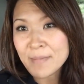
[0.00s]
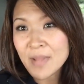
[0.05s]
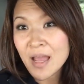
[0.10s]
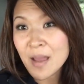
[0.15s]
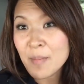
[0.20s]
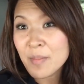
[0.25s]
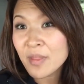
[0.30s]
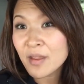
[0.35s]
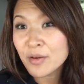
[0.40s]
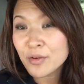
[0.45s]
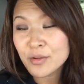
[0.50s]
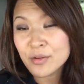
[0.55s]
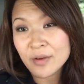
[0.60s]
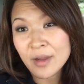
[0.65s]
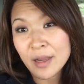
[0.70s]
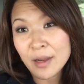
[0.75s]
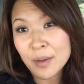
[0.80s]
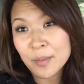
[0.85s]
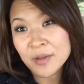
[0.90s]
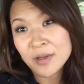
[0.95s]
I'm there to
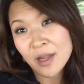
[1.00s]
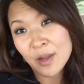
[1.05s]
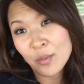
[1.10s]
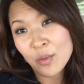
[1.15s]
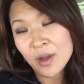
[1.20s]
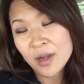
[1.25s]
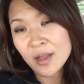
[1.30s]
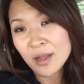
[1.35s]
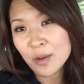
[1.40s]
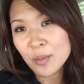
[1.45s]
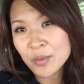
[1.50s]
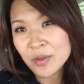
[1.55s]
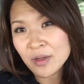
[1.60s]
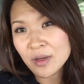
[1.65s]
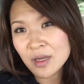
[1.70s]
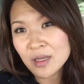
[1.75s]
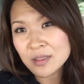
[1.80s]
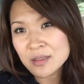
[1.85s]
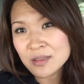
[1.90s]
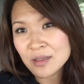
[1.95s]
help. You know, I want to help you
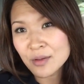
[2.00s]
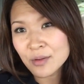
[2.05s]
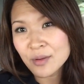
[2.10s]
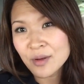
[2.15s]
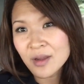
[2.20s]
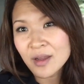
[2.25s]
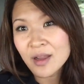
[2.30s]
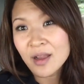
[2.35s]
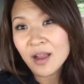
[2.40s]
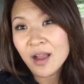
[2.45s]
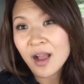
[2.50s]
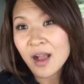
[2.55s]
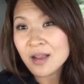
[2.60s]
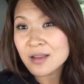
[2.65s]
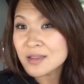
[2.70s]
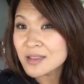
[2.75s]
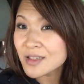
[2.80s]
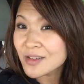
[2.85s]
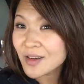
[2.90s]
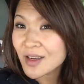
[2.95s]
guys. So
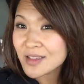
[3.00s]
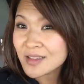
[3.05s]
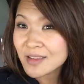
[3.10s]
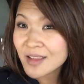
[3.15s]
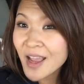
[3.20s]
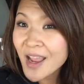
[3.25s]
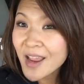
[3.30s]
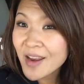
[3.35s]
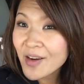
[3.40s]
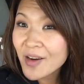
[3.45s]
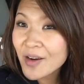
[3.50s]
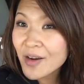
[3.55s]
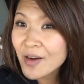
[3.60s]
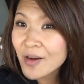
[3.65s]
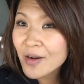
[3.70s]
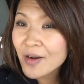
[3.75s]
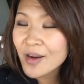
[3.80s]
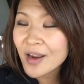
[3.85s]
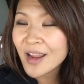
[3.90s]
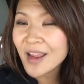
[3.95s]
I'll see you guys
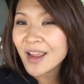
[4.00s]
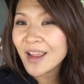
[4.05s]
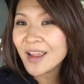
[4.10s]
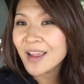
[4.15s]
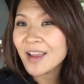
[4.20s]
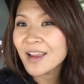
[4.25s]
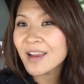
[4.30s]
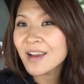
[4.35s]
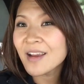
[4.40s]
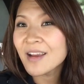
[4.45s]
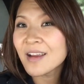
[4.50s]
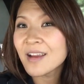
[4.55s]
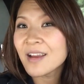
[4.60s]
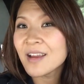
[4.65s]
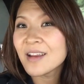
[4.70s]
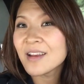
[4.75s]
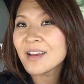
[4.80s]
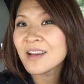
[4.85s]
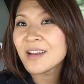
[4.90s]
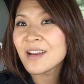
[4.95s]
later,
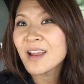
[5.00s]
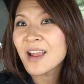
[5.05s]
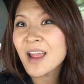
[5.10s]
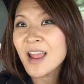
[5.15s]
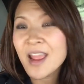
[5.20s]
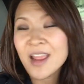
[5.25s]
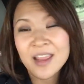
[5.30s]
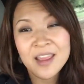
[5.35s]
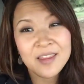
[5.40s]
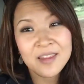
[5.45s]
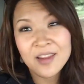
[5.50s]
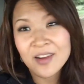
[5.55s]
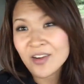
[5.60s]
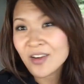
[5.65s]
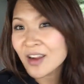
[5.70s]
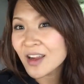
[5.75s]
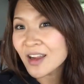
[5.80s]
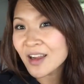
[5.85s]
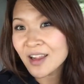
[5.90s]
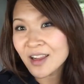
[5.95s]
and hang in
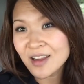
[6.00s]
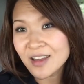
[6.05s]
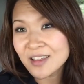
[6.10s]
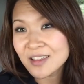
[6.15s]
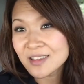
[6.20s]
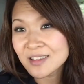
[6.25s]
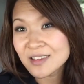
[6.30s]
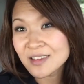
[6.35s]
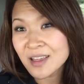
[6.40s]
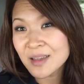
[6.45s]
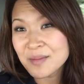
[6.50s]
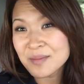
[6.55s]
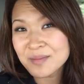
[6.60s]
there, guys.